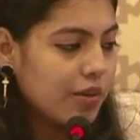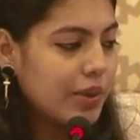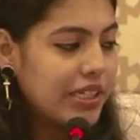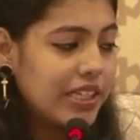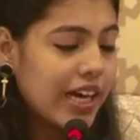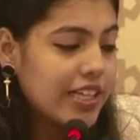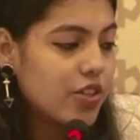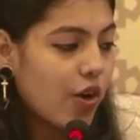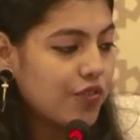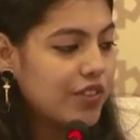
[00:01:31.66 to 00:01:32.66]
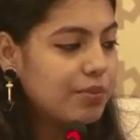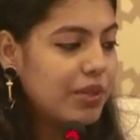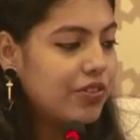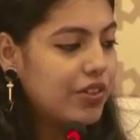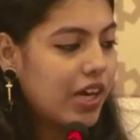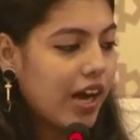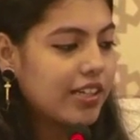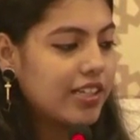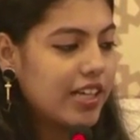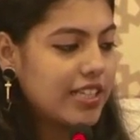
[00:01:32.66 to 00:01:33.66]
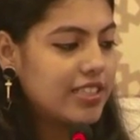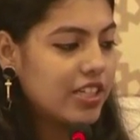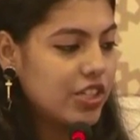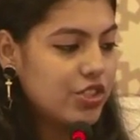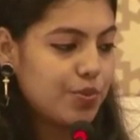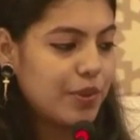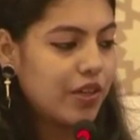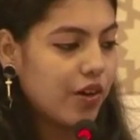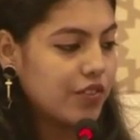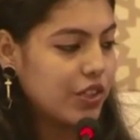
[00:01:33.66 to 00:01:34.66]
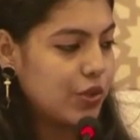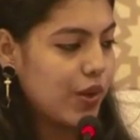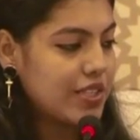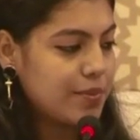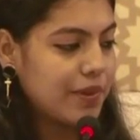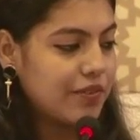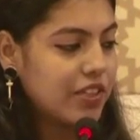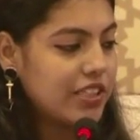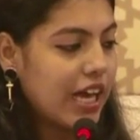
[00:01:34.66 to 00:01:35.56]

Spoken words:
India has often been regarded as the linchpin of the US pivot,